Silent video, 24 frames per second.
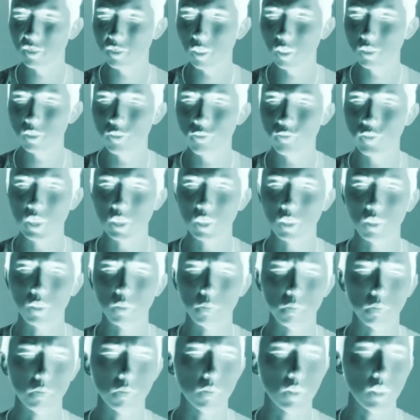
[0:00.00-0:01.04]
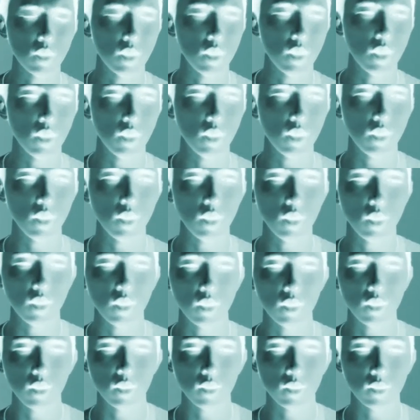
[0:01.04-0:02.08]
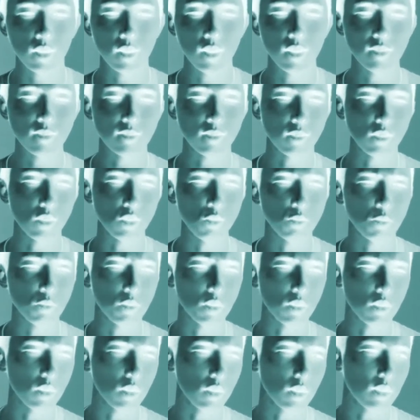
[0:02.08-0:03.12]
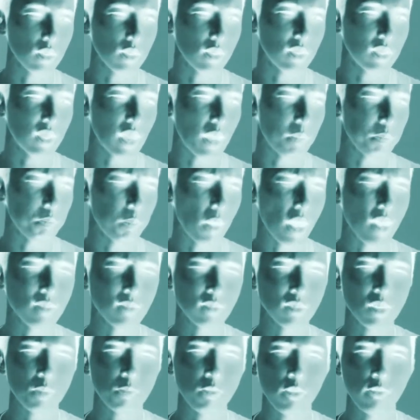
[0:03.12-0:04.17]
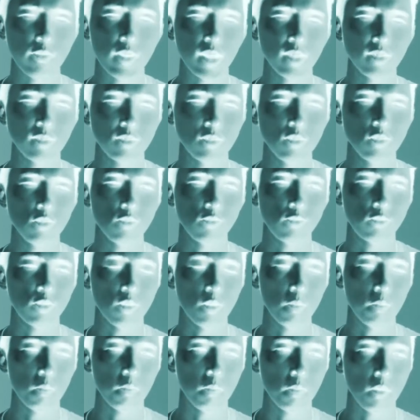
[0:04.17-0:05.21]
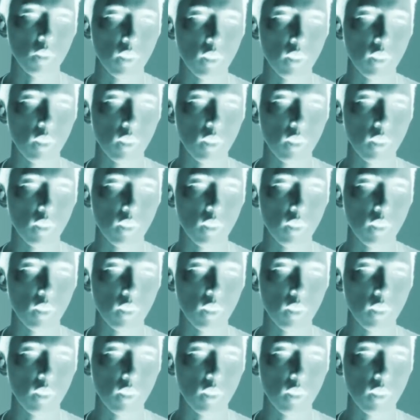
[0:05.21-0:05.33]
feel, because that basically prevents you from